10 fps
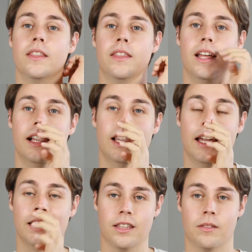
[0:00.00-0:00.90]
The
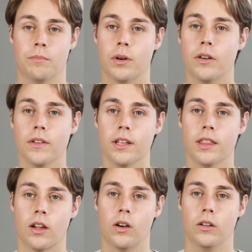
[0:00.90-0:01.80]
light is perfect,
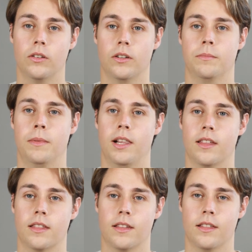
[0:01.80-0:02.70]
the color
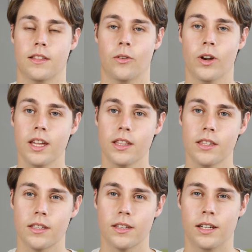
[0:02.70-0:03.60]
balance is great,
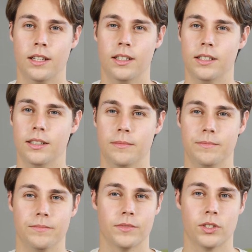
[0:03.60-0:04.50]

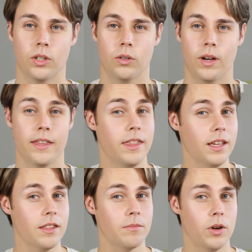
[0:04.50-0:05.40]
so I
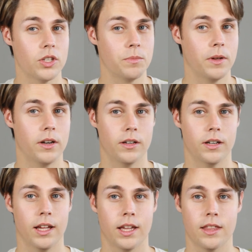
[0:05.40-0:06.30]
think it's much better.
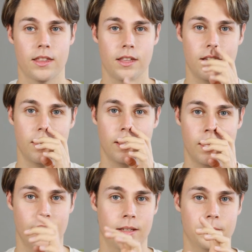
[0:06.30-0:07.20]
I can see it in
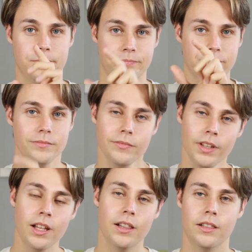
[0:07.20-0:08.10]
the
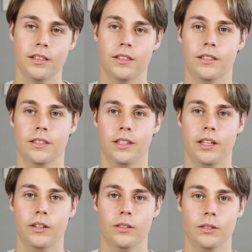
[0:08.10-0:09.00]

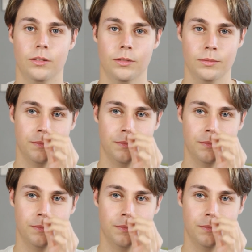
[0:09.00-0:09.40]
little